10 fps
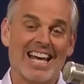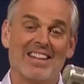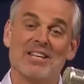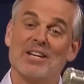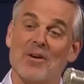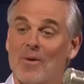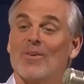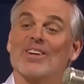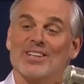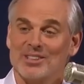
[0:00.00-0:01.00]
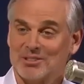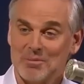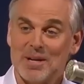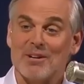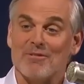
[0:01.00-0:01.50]
and the Orioles
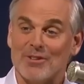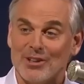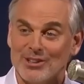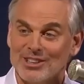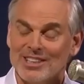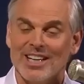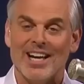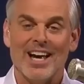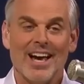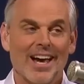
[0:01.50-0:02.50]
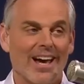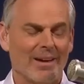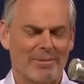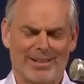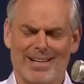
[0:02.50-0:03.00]
would be in first,
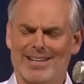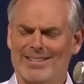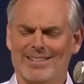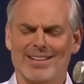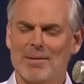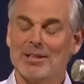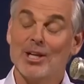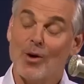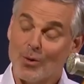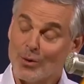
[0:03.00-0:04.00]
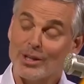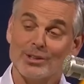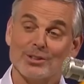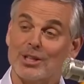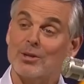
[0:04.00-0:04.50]
I'd be like, I mean, the
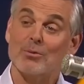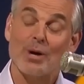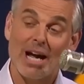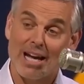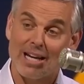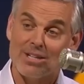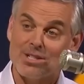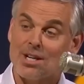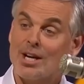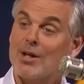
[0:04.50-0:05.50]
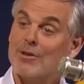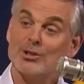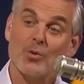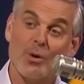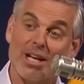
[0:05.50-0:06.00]
Orioles and the Rays, the
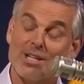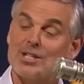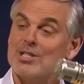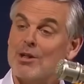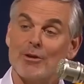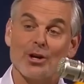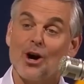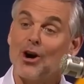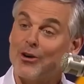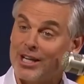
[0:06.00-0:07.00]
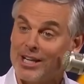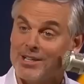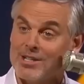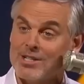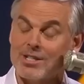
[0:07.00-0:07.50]
Twins, the
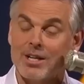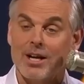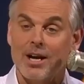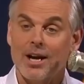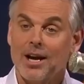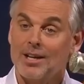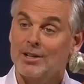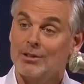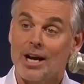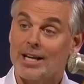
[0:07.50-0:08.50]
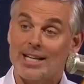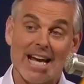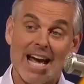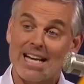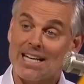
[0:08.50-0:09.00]
Guardians, and you're like
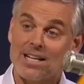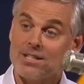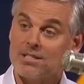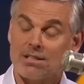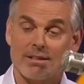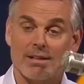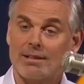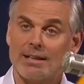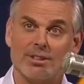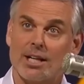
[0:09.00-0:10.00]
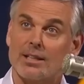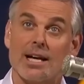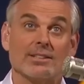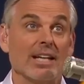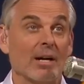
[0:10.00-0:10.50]
Yankees. I checked
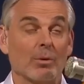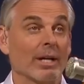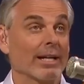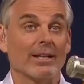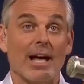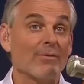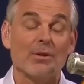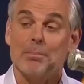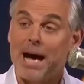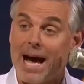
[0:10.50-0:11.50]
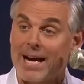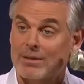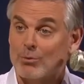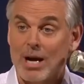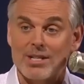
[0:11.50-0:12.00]
last night; were like 11 back.
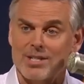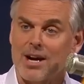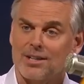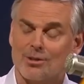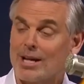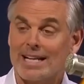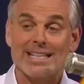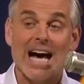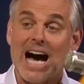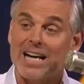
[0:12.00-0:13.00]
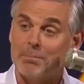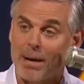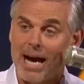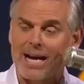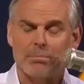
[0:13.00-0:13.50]
Red Sox are like nine
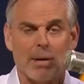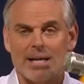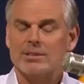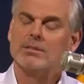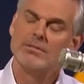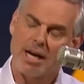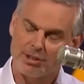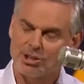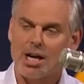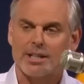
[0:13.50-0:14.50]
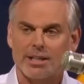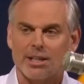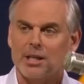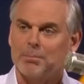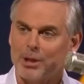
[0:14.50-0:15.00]
back. Mets, not
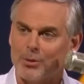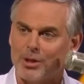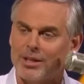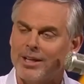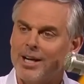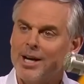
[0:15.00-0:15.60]
shockingly, imploded.